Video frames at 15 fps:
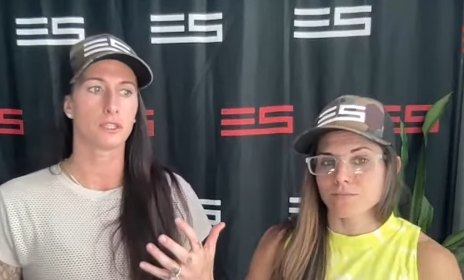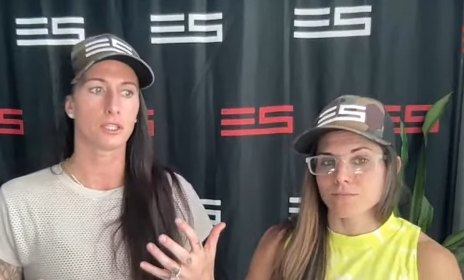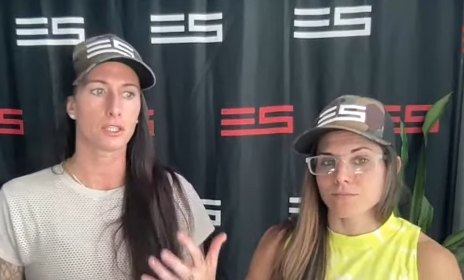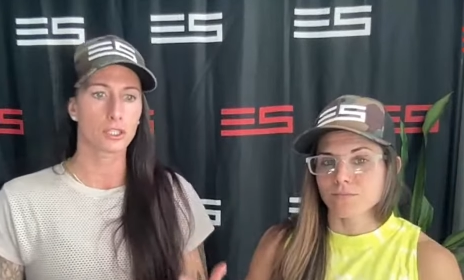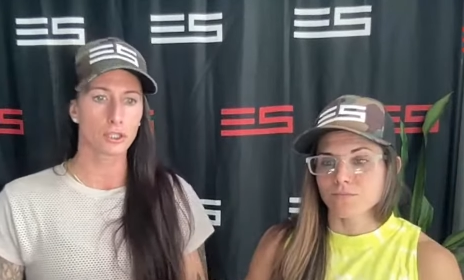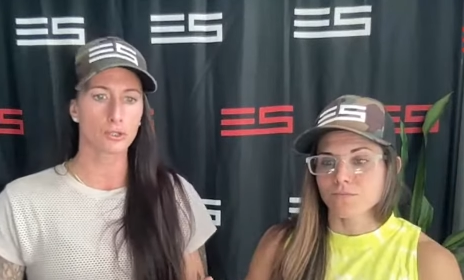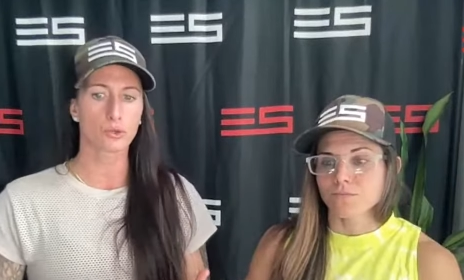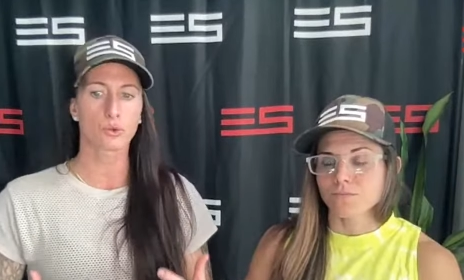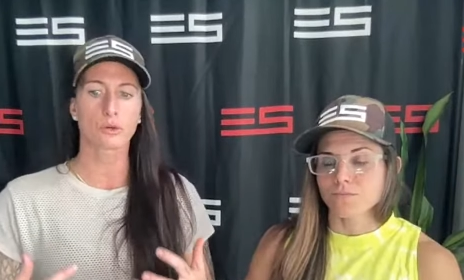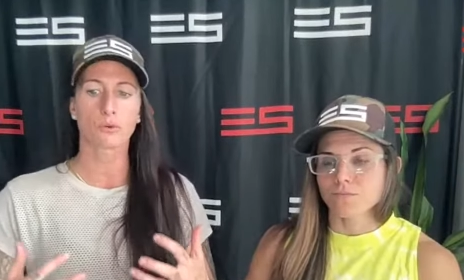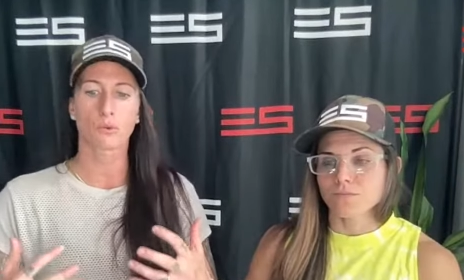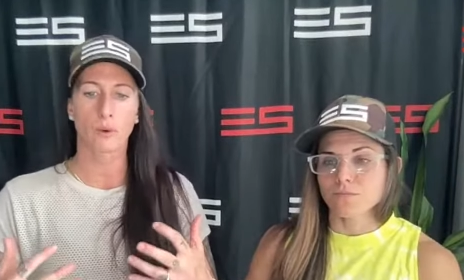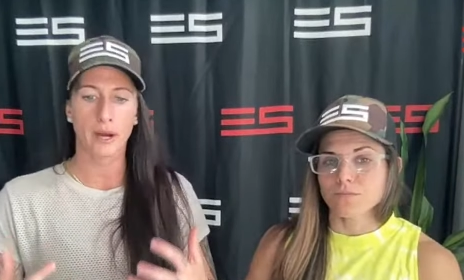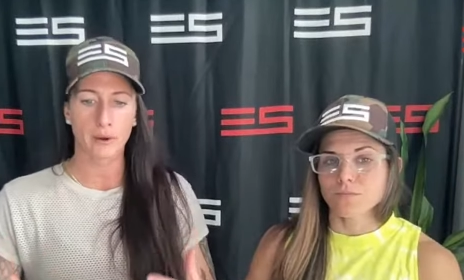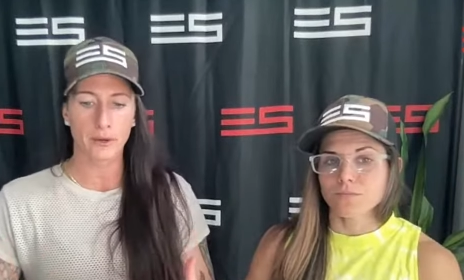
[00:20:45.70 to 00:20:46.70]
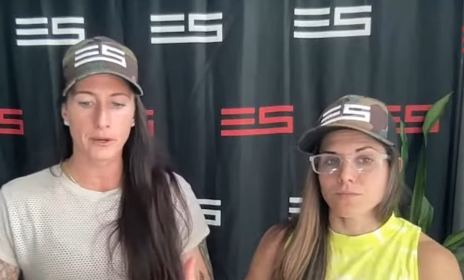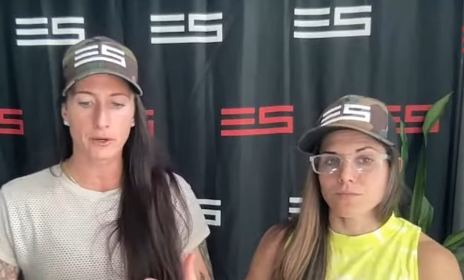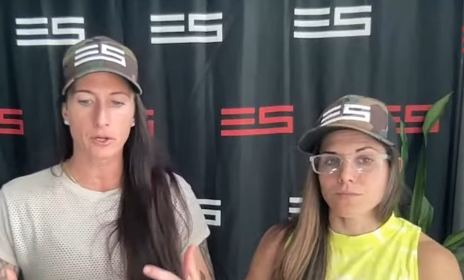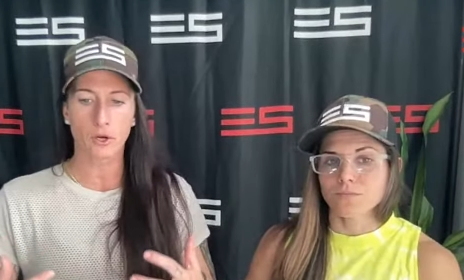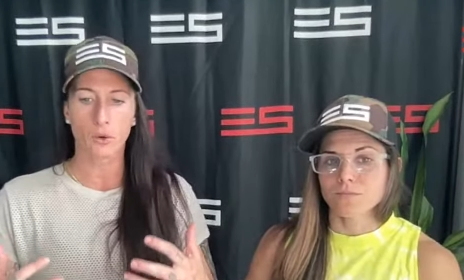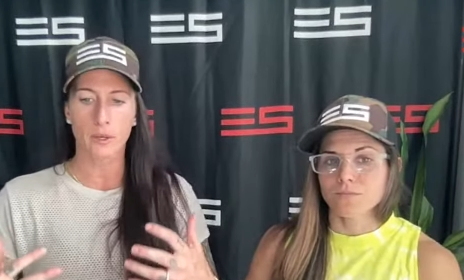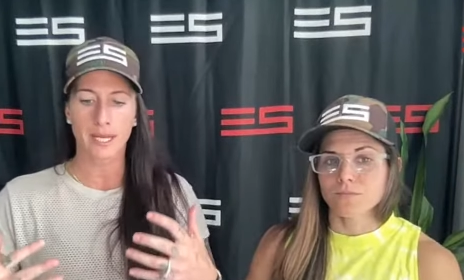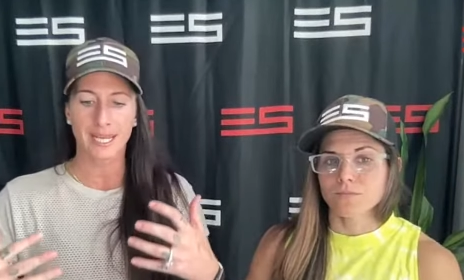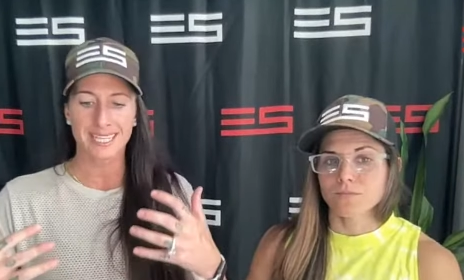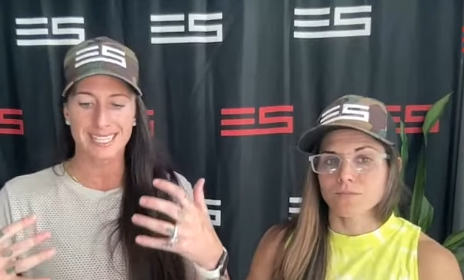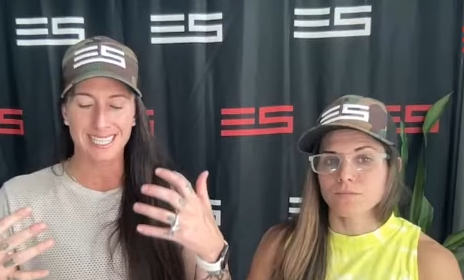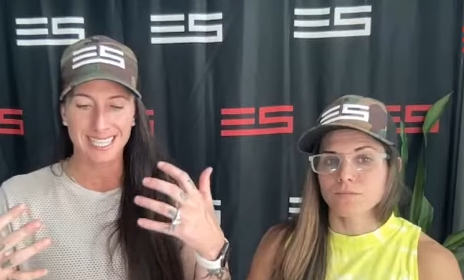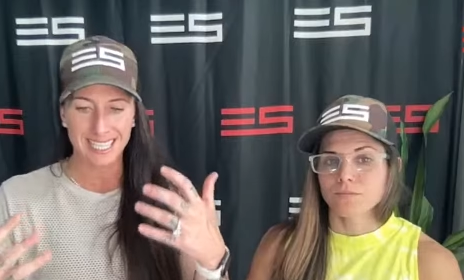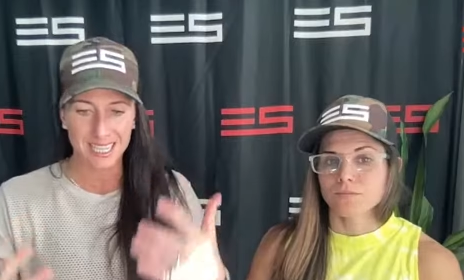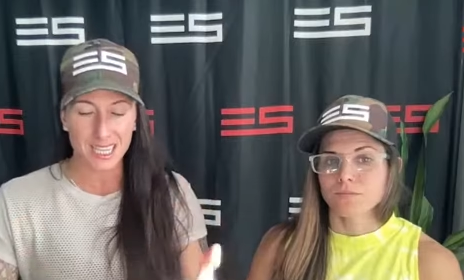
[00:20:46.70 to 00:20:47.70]
Speaker 1: you where you're going?
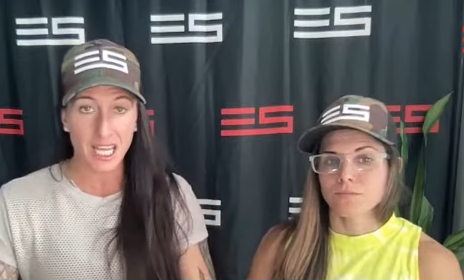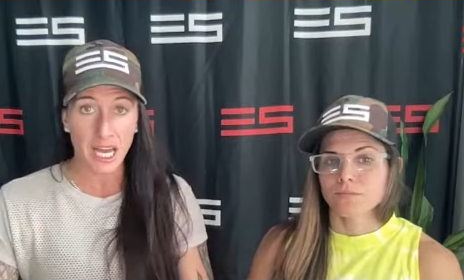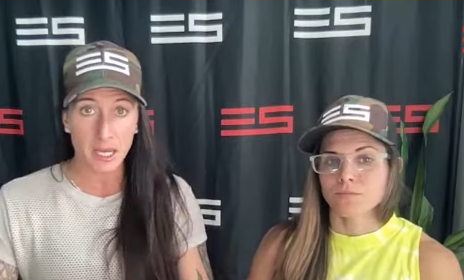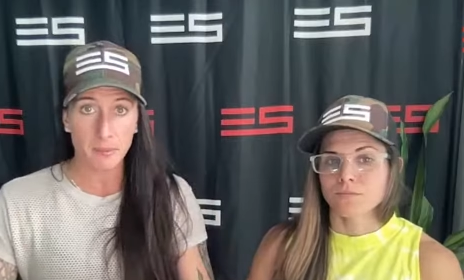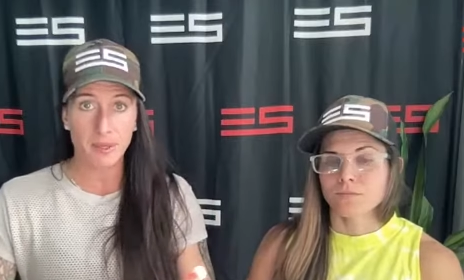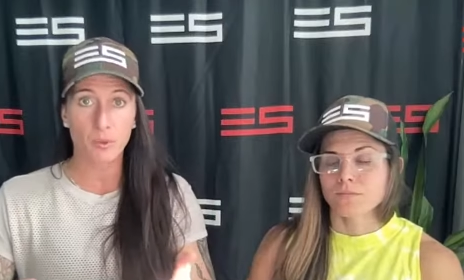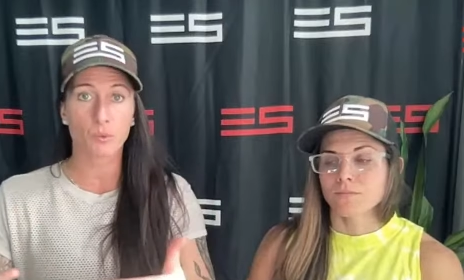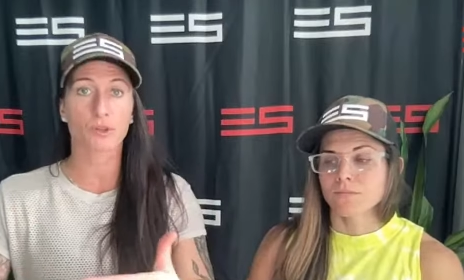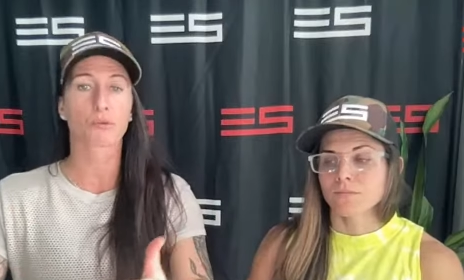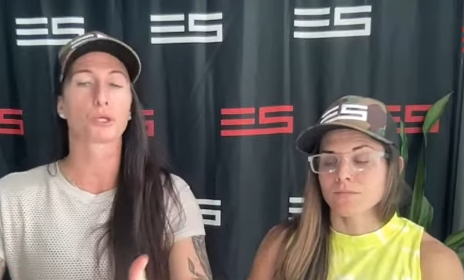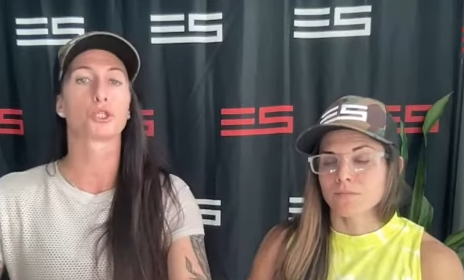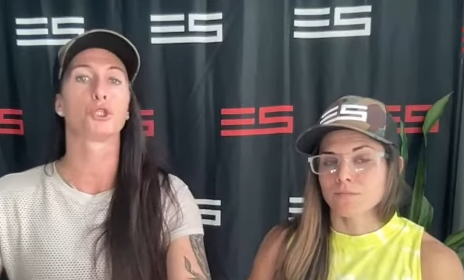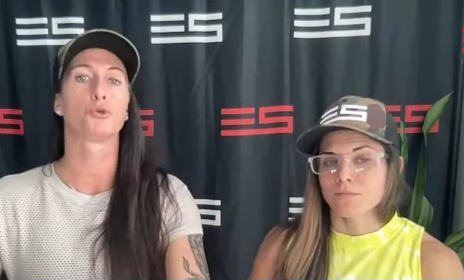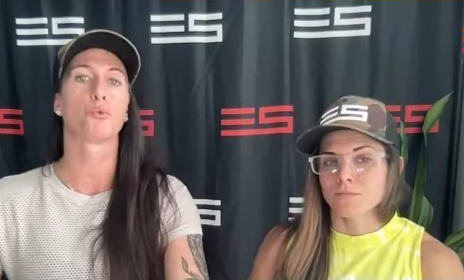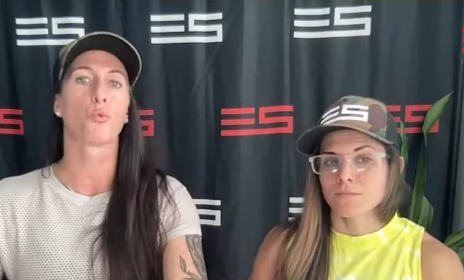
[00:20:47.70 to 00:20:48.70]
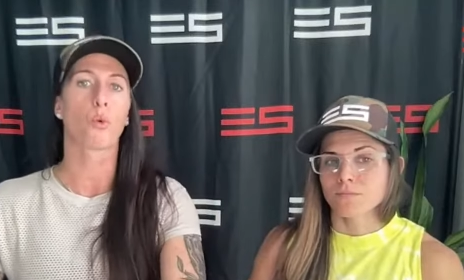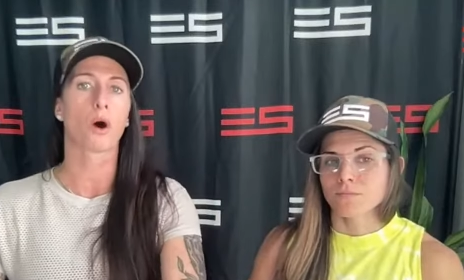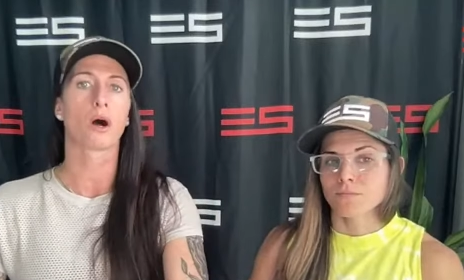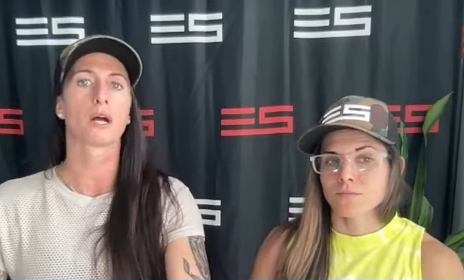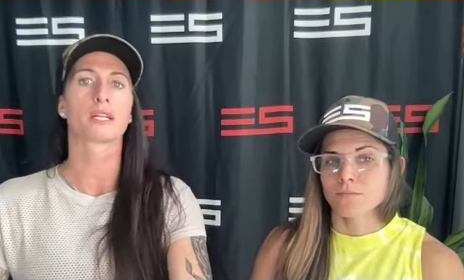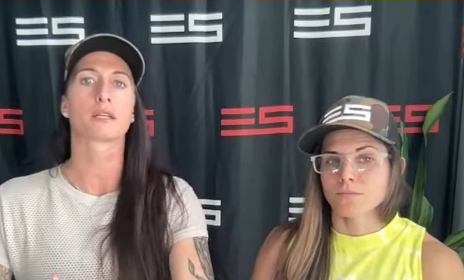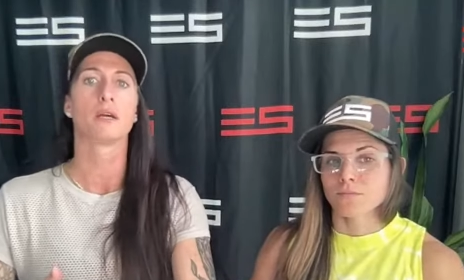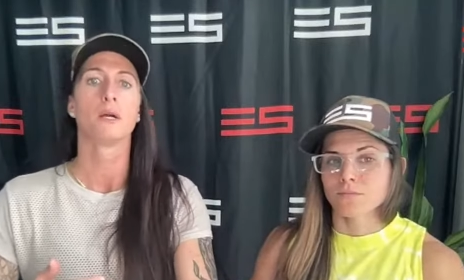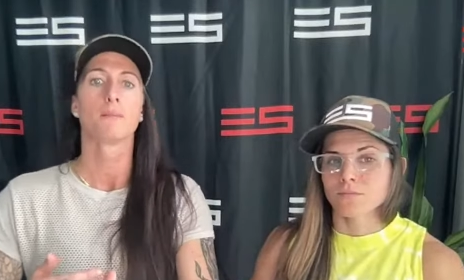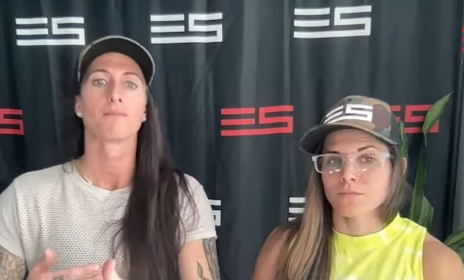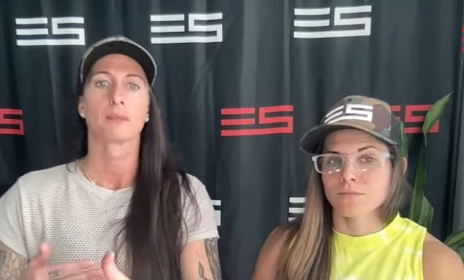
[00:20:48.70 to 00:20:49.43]
Is it in alignment with what you want?